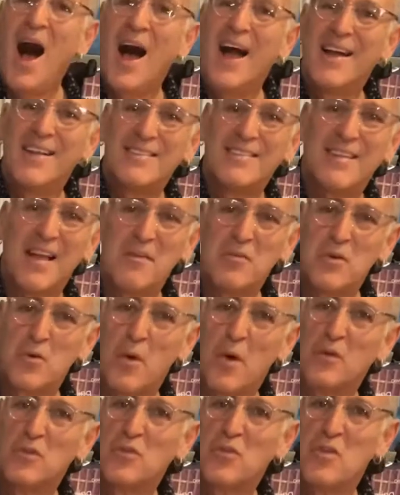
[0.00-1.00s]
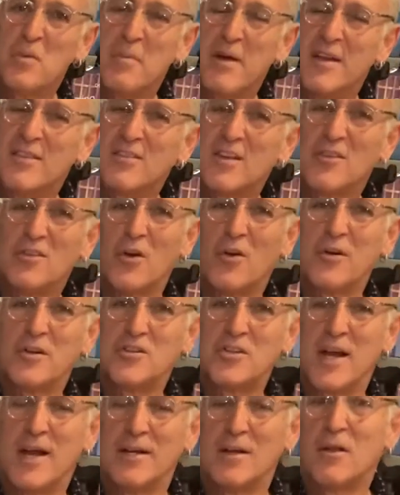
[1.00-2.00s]
David Gross for the Bass Guitar
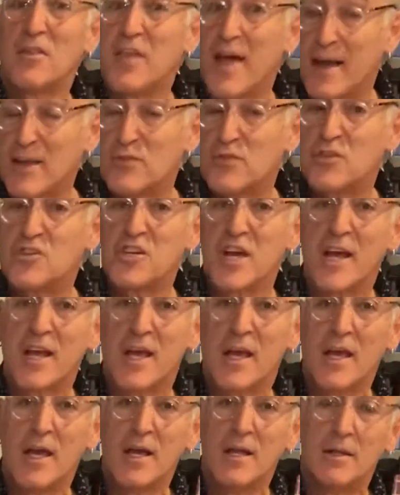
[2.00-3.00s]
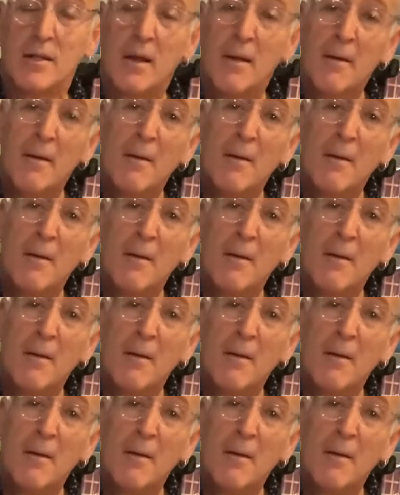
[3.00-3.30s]
Channel. Thanks for checking in.